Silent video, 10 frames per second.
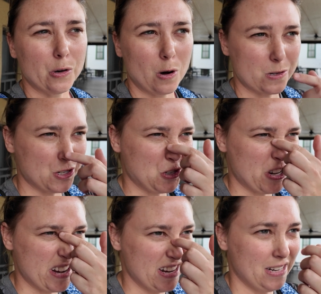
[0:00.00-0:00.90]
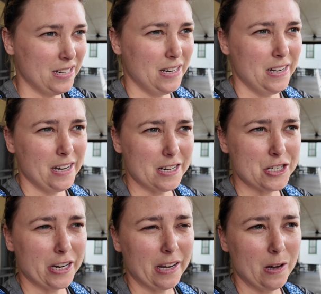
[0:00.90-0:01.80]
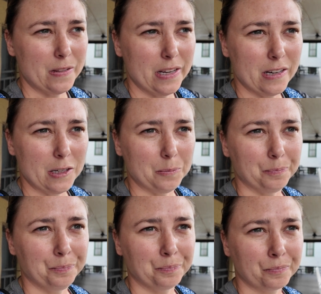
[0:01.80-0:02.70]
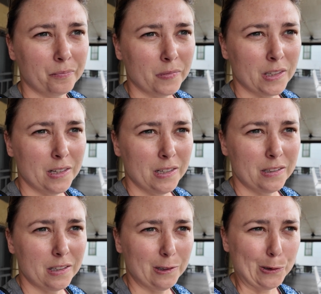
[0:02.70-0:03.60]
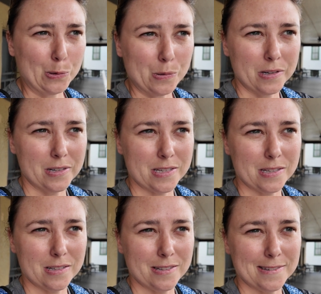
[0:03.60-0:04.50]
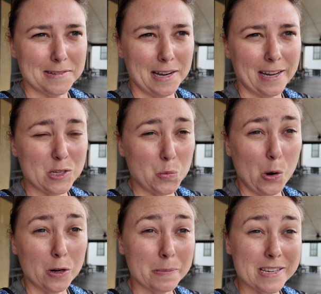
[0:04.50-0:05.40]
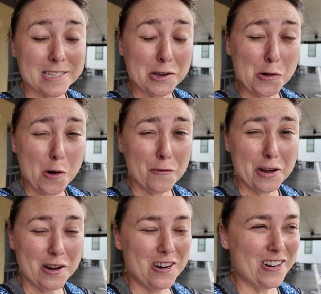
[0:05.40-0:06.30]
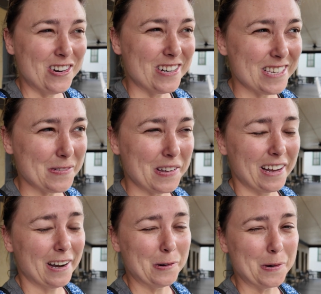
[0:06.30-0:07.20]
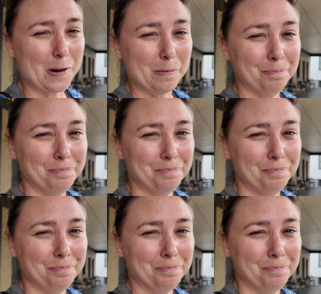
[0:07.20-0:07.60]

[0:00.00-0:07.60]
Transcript: go across the street and check out the little, I guess, welcoming center over here and see what they got going on.